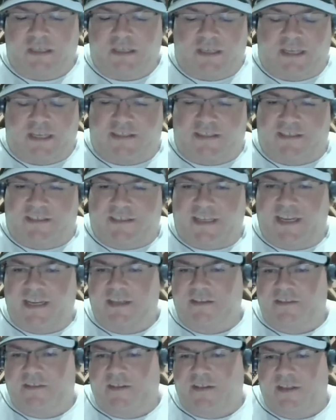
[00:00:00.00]

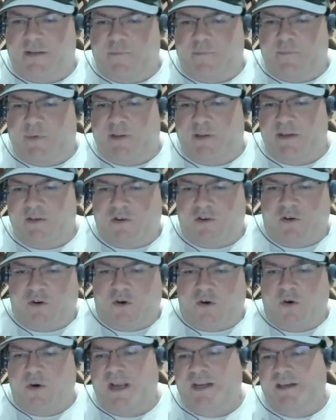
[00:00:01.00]
exceeds the political
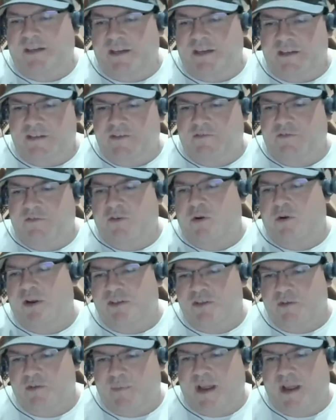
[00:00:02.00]
correctness of growing
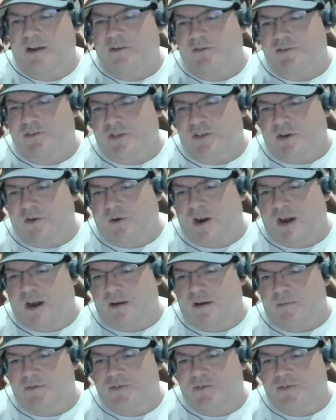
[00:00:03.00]
tobacco as a crop.